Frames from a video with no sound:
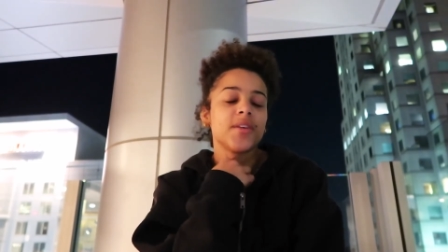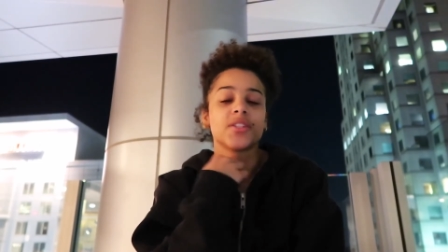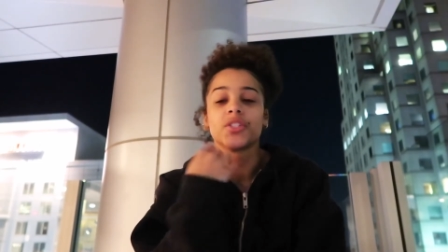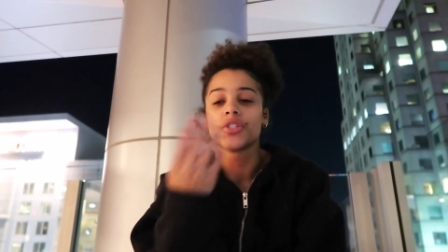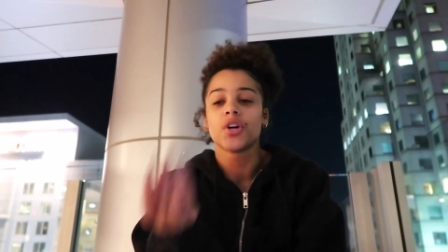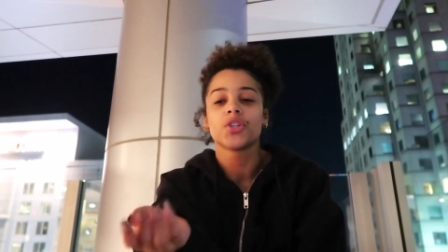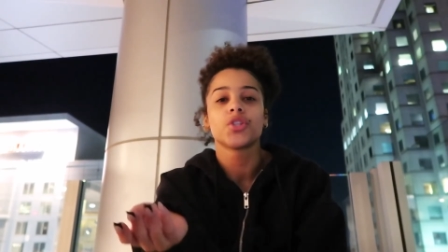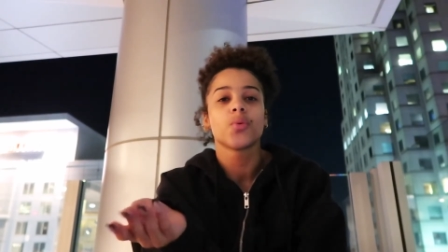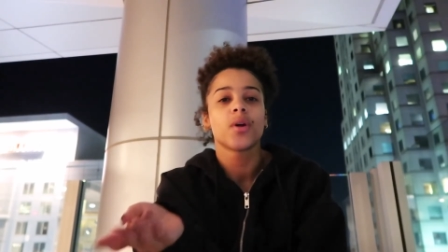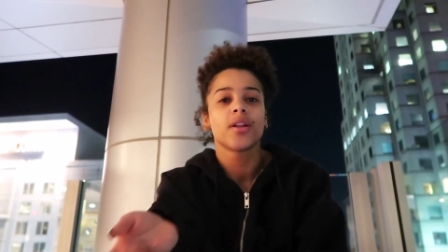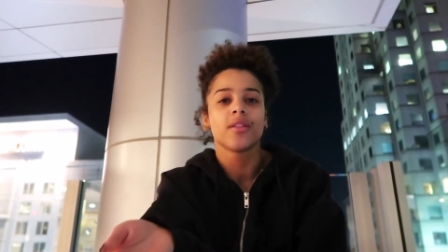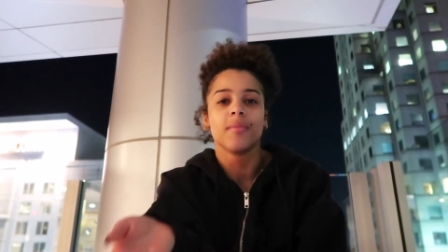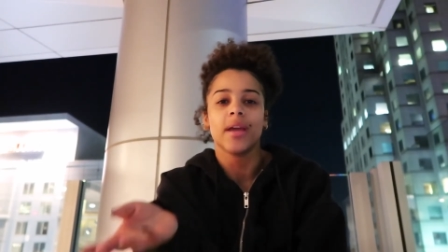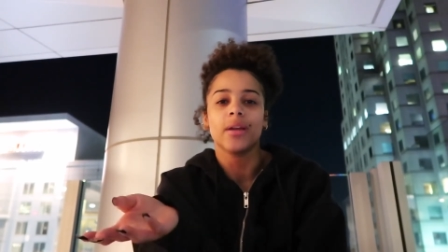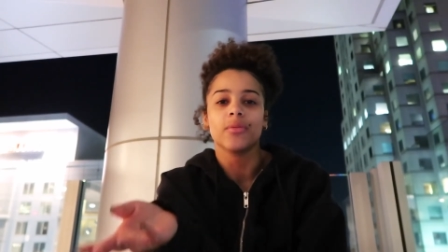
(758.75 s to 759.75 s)
this is also one
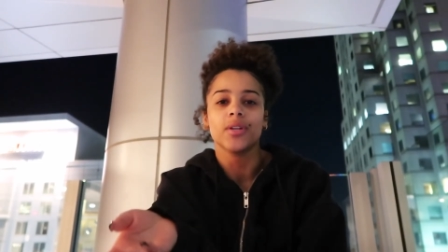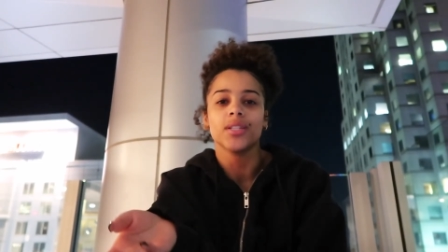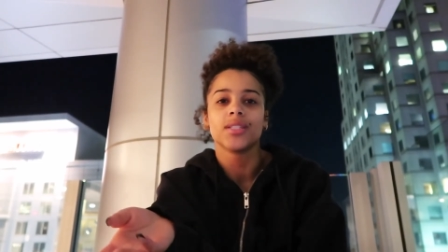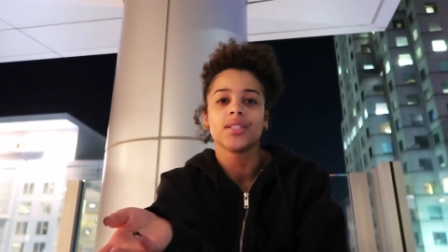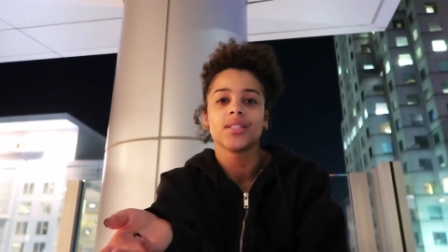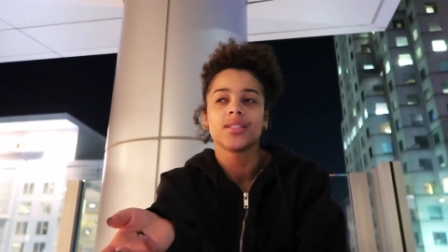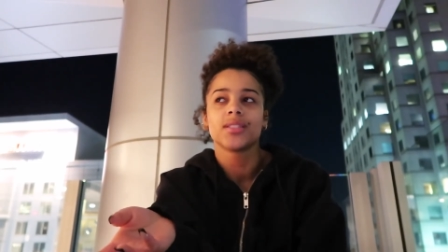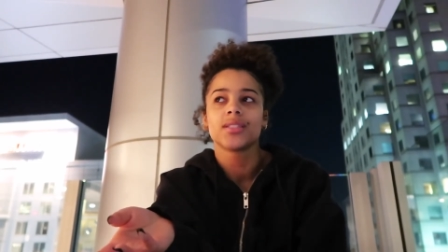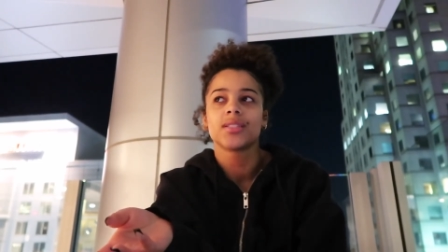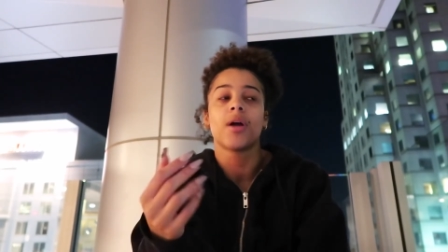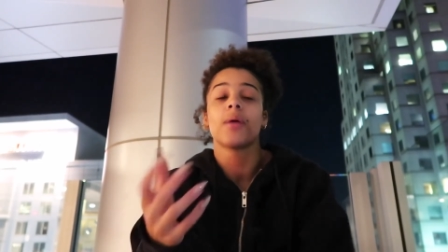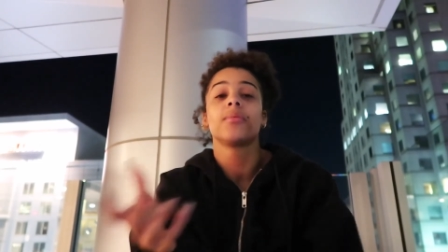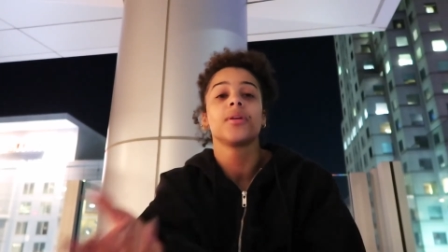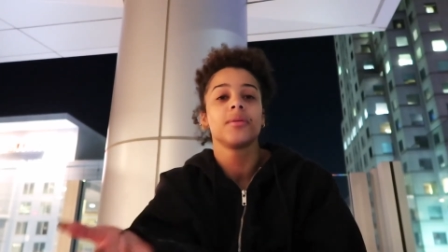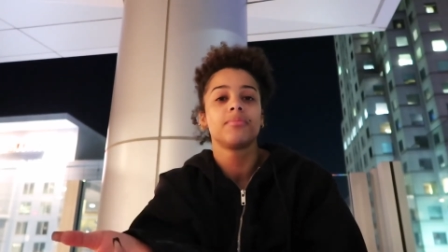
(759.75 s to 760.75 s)
of the main reasons,
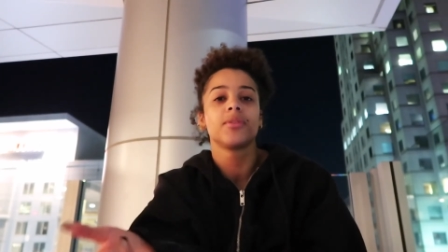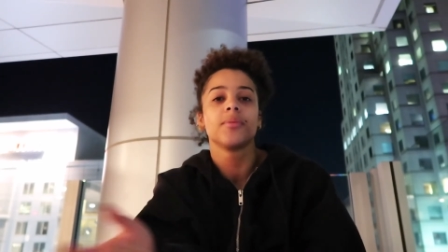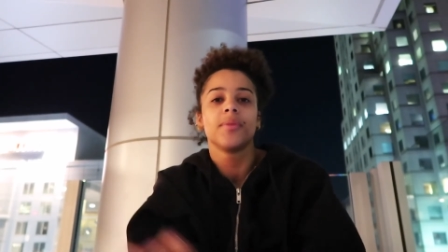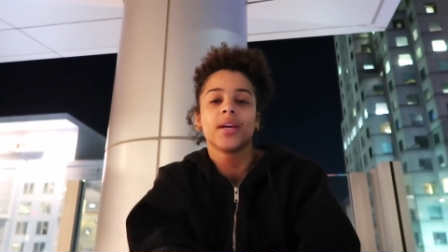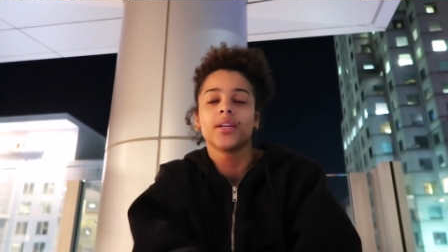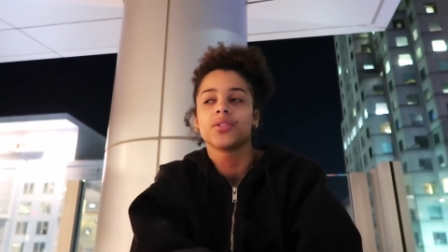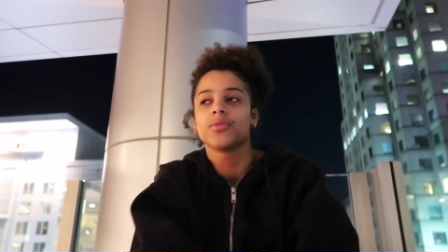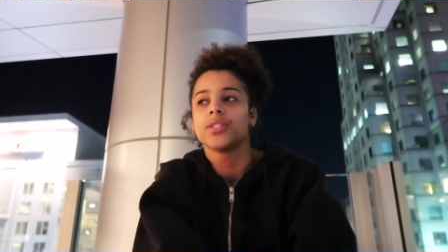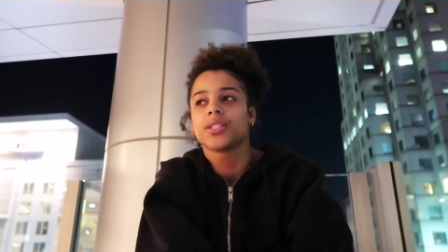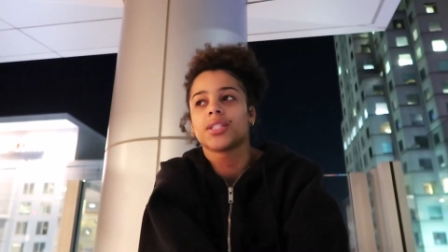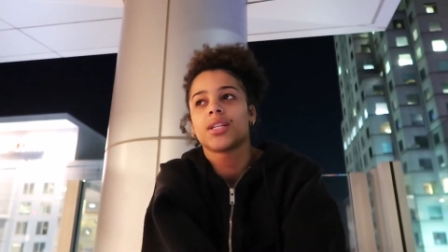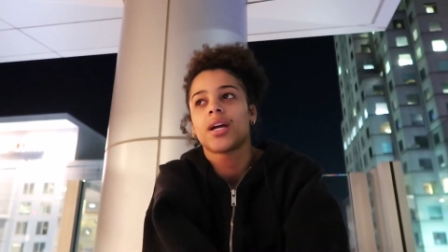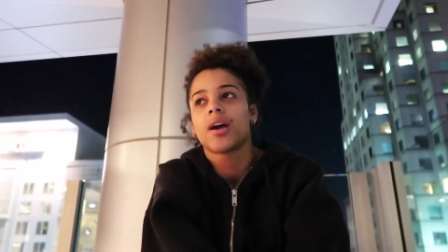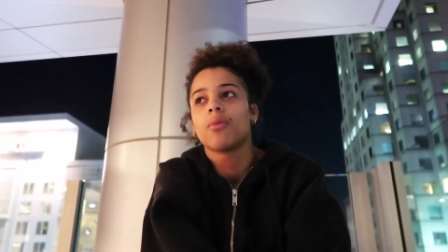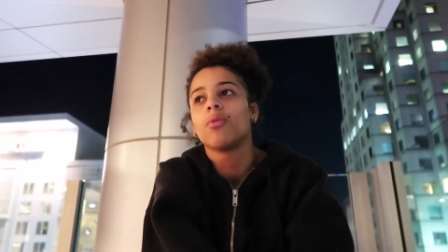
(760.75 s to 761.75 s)
probably the biggest
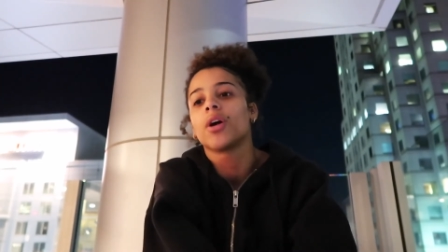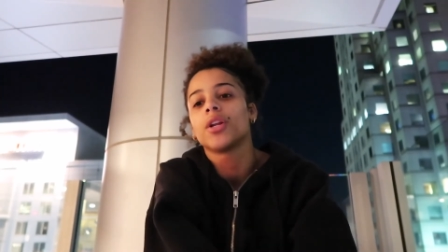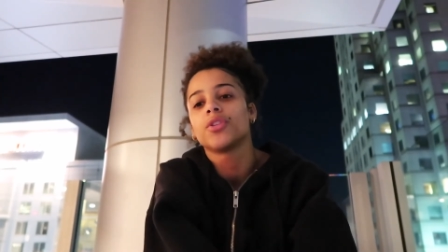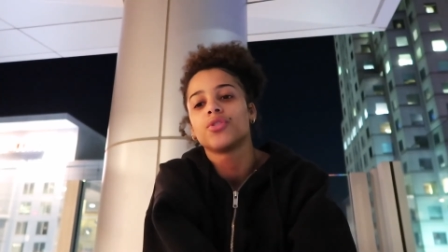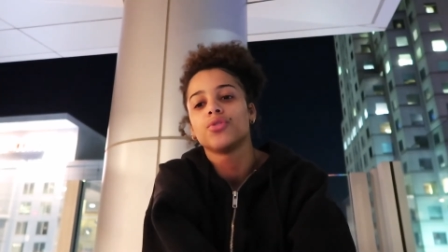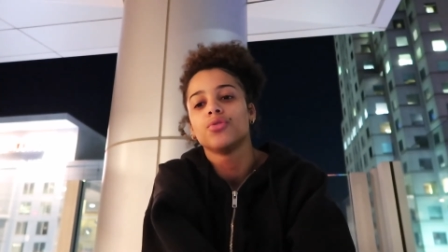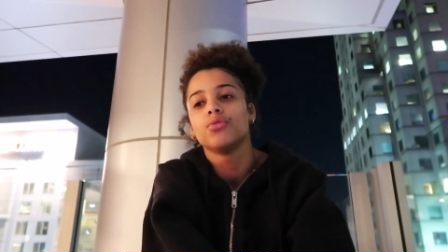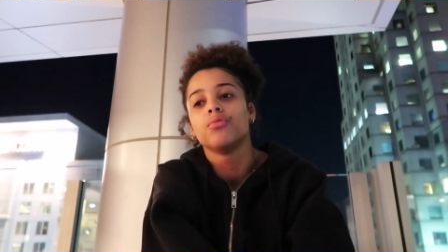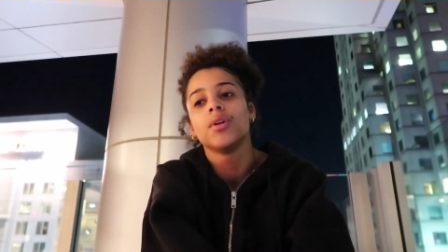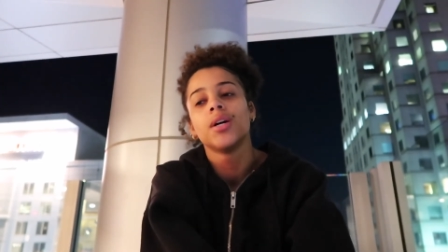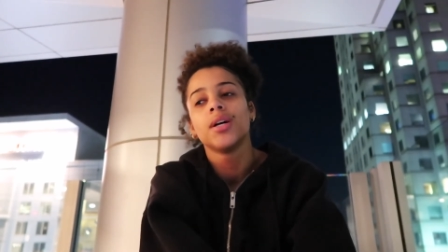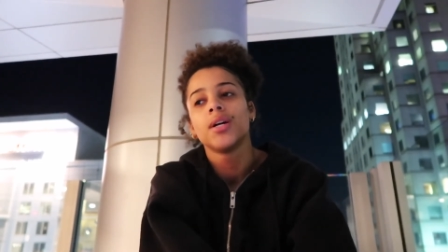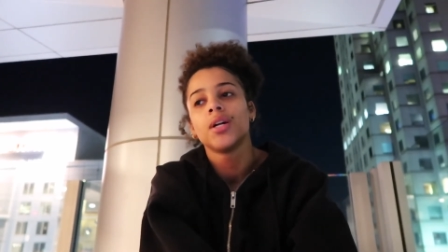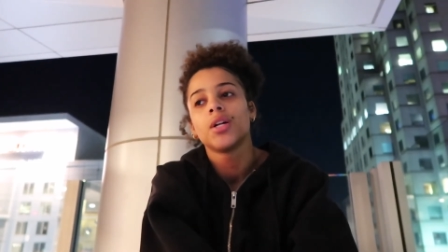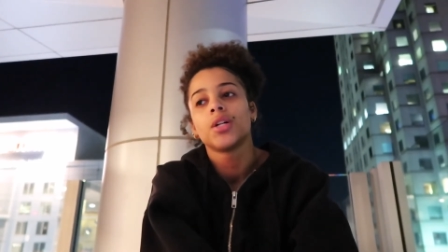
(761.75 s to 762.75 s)
reason, I wanted to
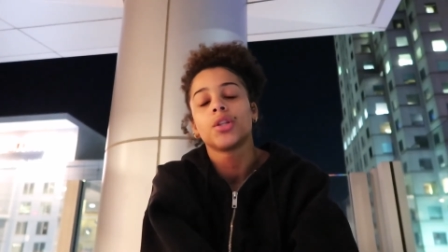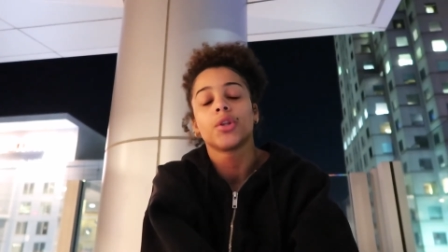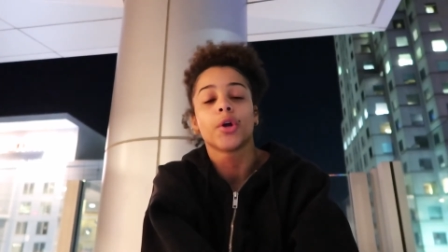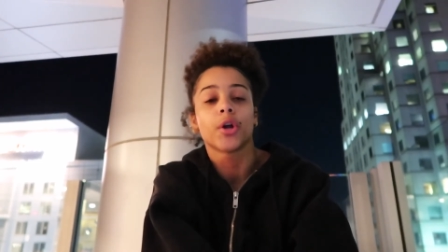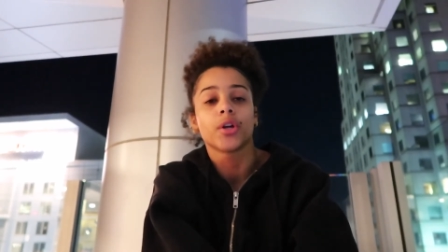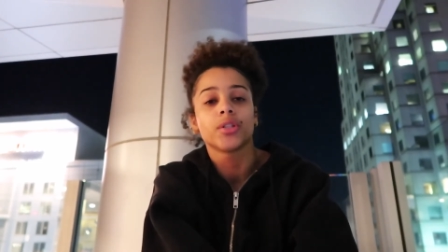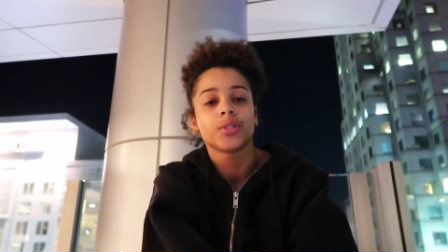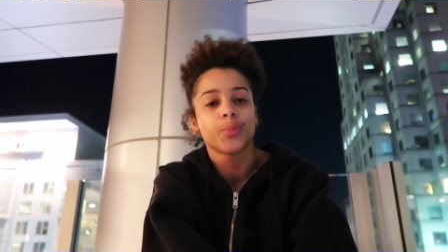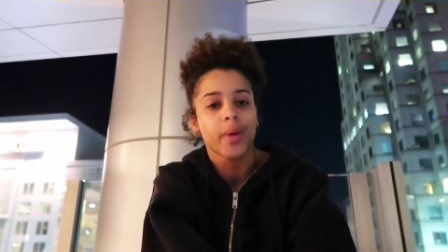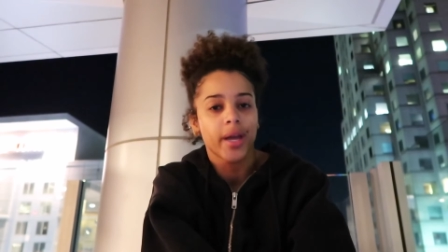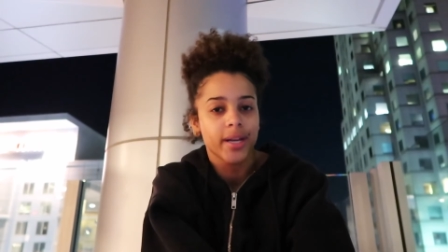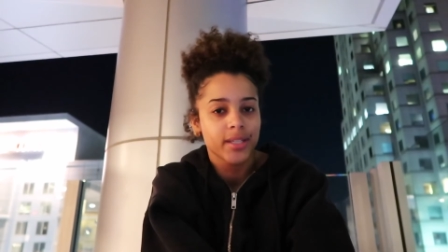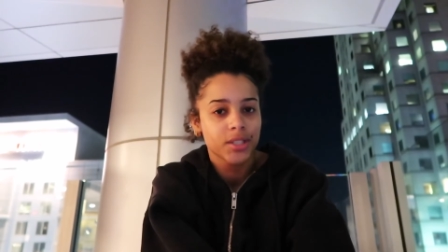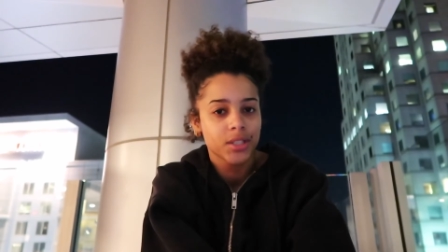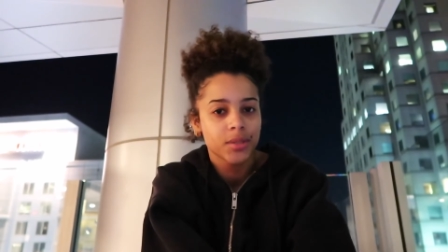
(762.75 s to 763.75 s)
learn
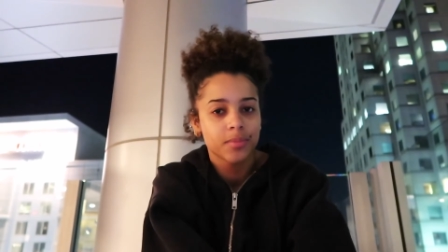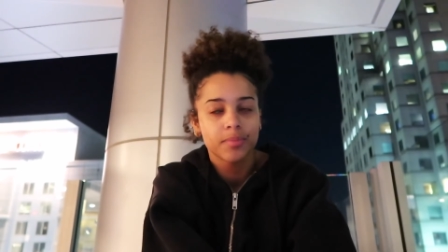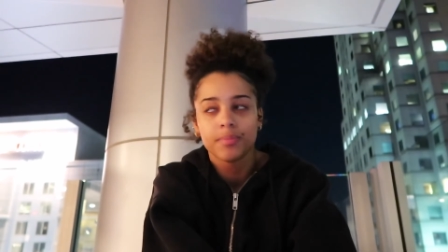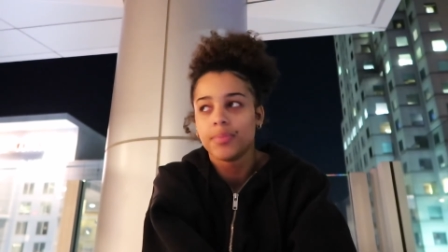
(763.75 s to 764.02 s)
Spanish,